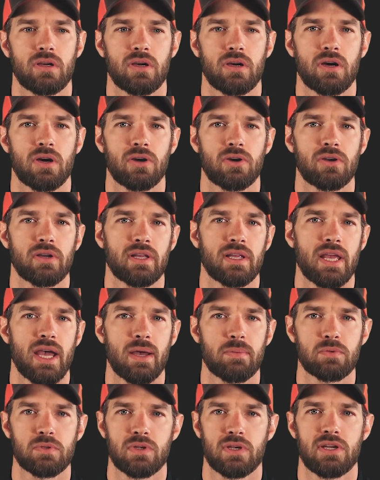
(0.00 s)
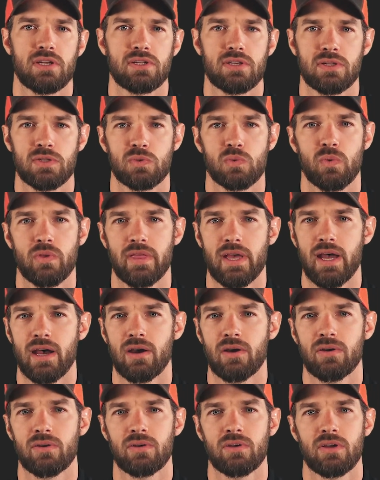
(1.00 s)
encapsulations
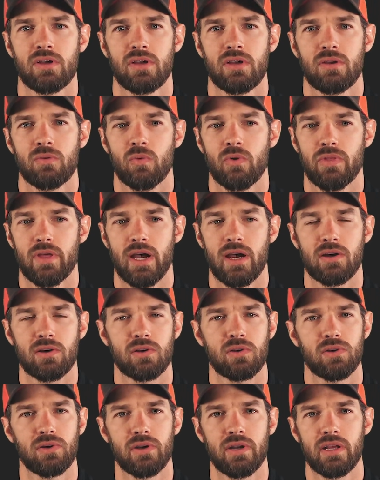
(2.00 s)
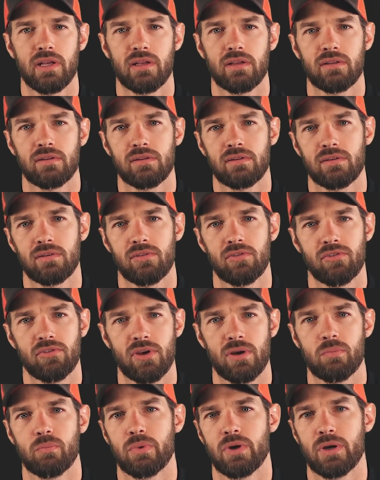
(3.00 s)
without including
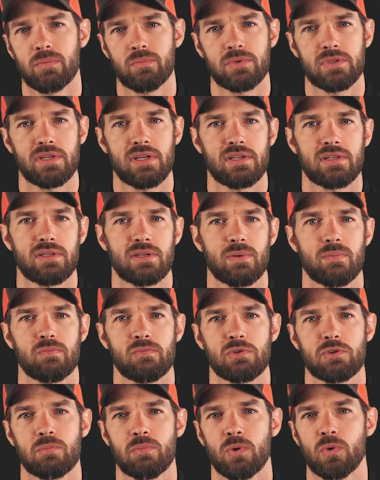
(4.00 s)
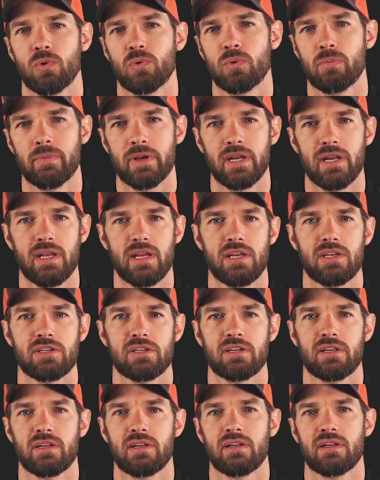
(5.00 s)
sump pump systems, mold
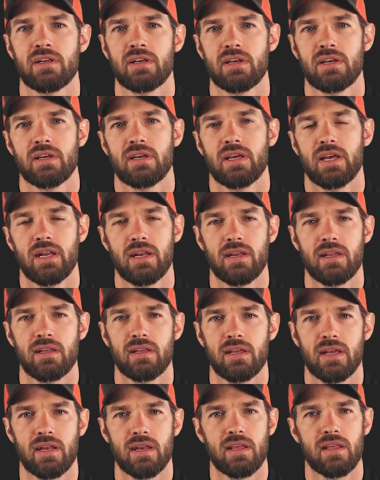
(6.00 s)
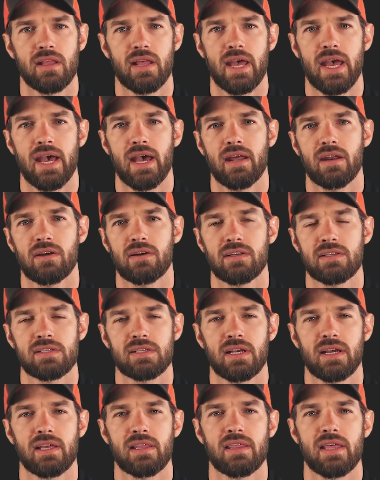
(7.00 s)
remediation, any of the add-ons
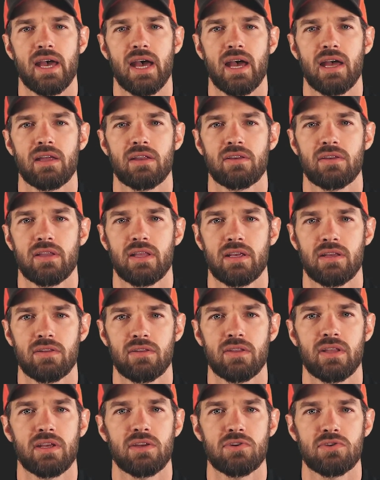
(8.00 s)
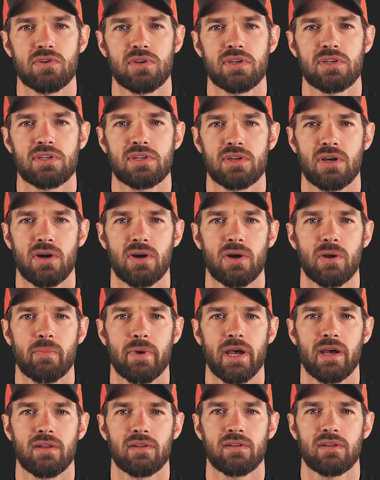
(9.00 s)
like that, they usually start
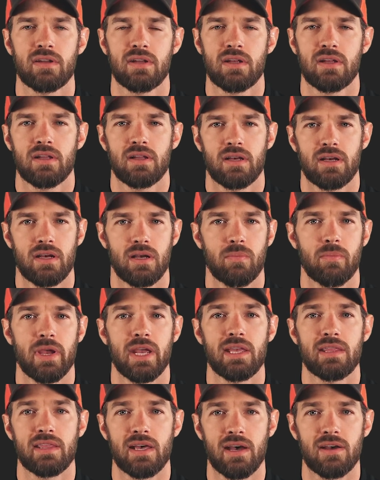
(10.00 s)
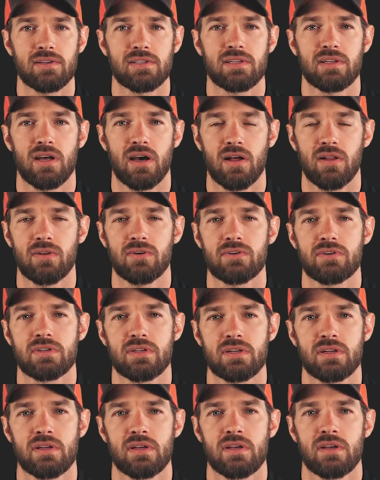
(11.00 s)
about
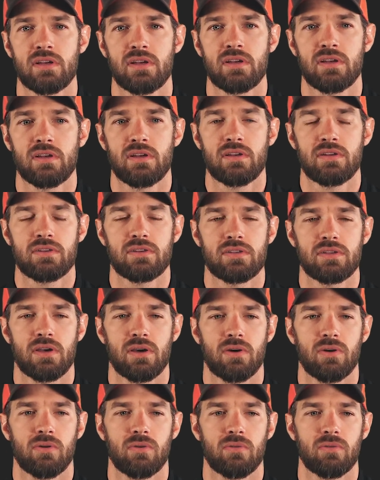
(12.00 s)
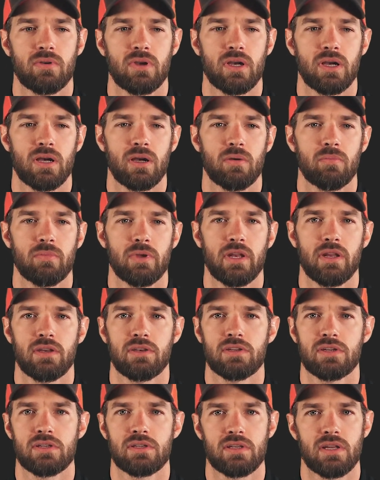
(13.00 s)
$8,000. So and it
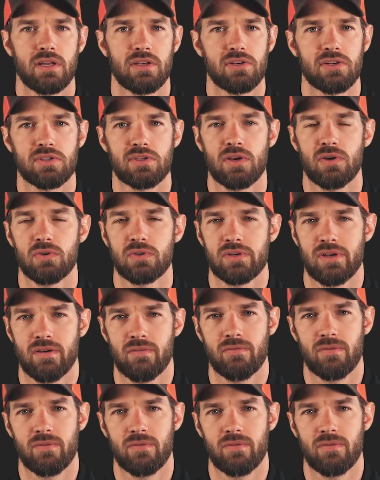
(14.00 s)
just goes up